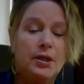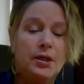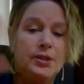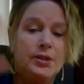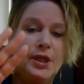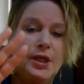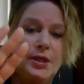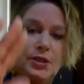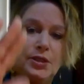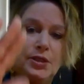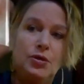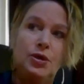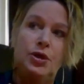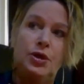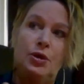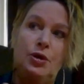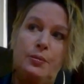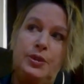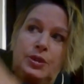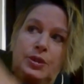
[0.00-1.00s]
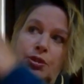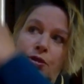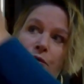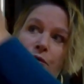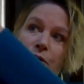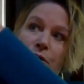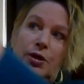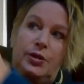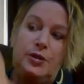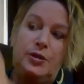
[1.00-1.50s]
Inside the door, you open the
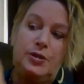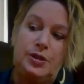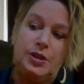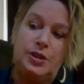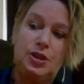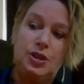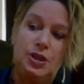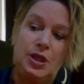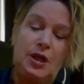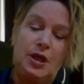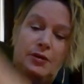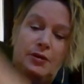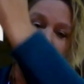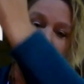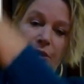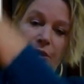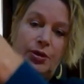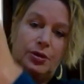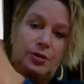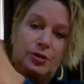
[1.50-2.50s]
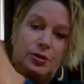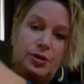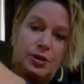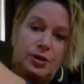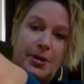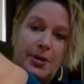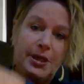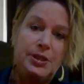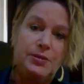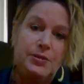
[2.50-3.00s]
door and there's the shelves with your
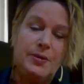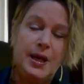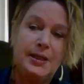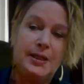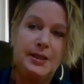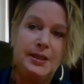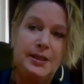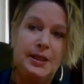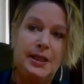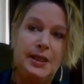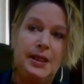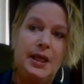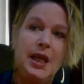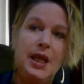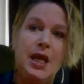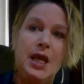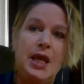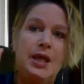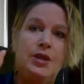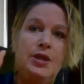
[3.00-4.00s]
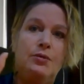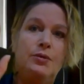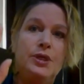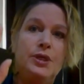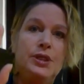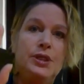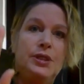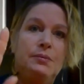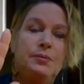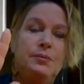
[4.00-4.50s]
spice racks in it. And the
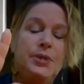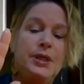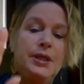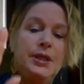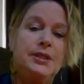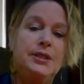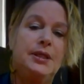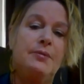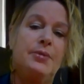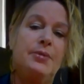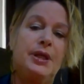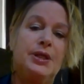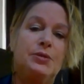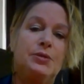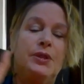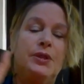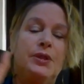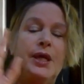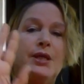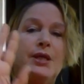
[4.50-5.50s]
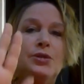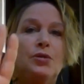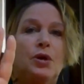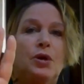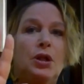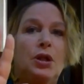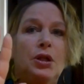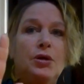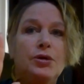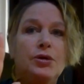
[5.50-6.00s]
reason being is that because when that door
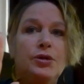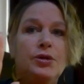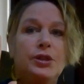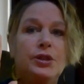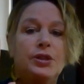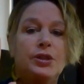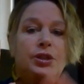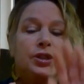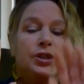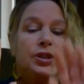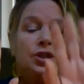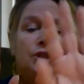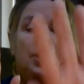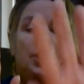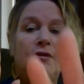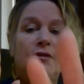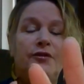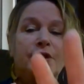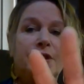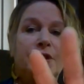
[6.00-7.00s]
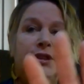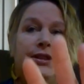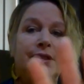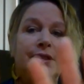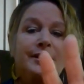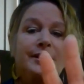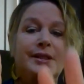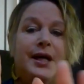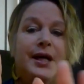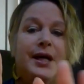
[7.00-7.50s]
closes, the shelf that's
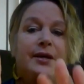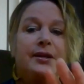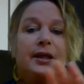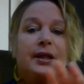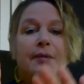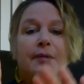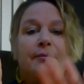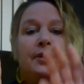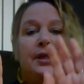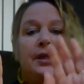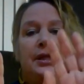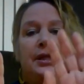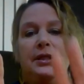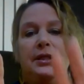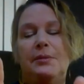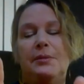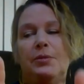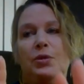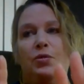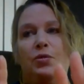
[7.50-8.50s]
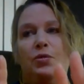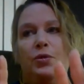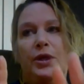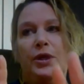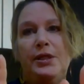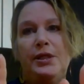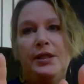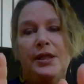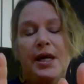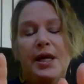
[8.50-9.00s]
inside the cabinet needs to be
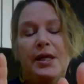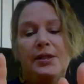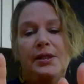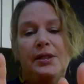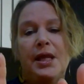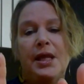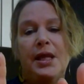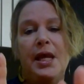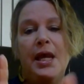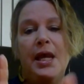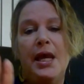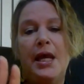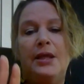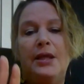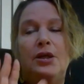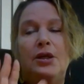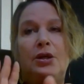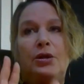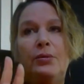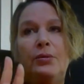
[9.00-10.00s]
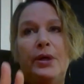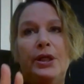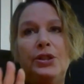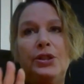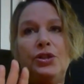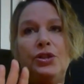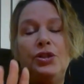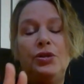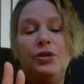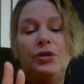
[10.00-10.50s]
recessed. And the only way to
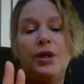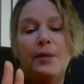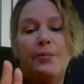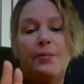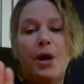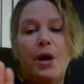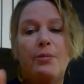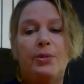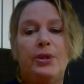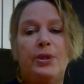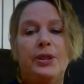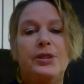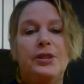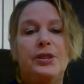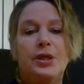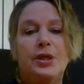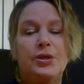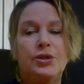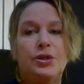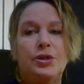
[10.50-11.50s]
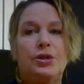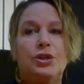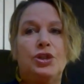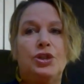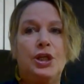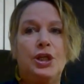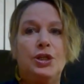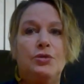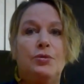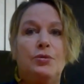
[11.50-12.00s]
do that properly is also to
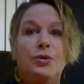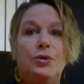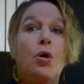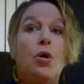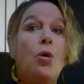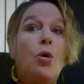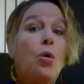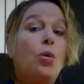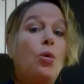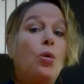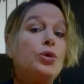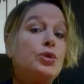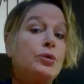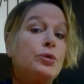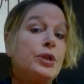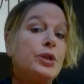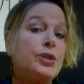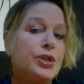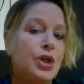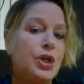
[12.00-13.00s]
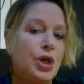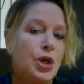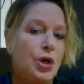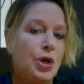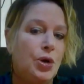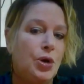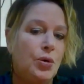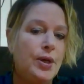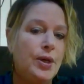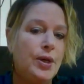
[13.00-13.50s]
change where the hole drills
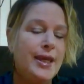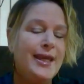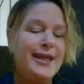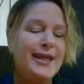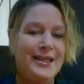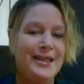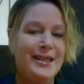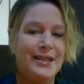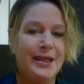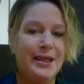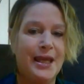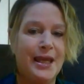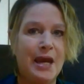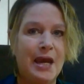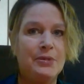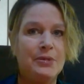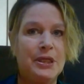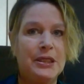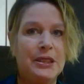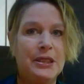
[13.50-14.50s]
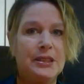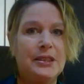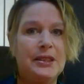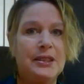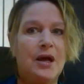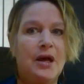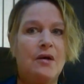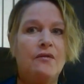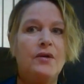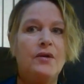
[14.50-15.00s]
go in the cabinet
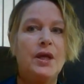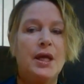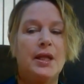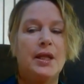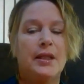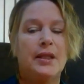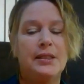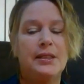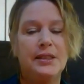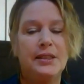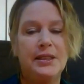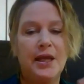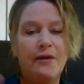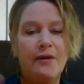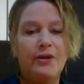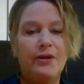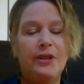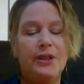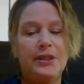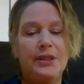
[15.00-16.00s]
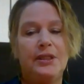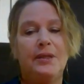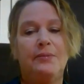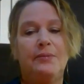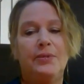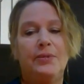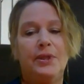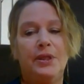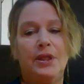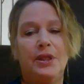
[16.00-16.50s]
itself. That's definitely
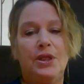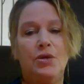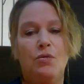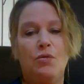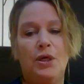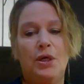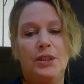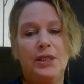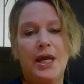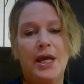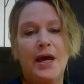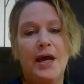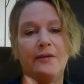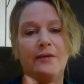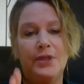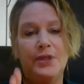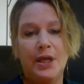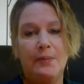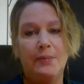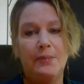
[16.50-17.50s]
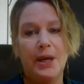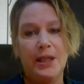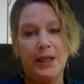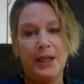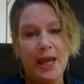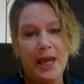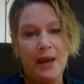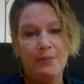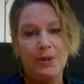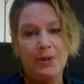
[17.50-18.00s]
something that you want to have done by the
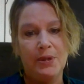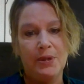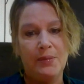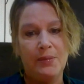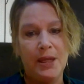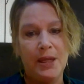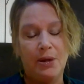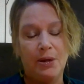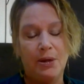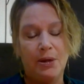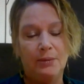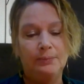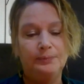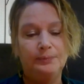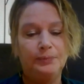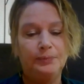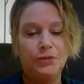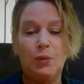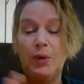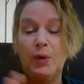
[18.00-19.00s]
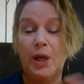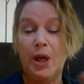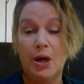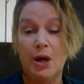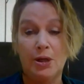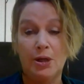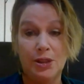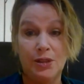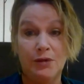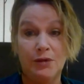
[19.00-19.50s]
cabinet maker,
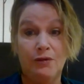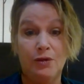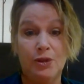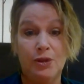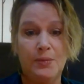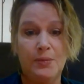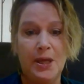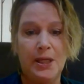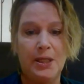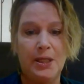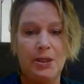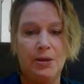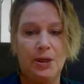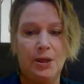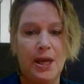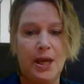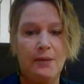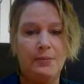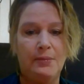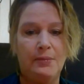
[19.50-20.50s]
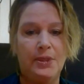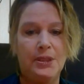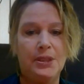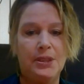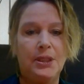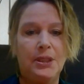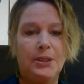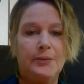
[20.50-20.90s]
regardless of who's making your cabinets.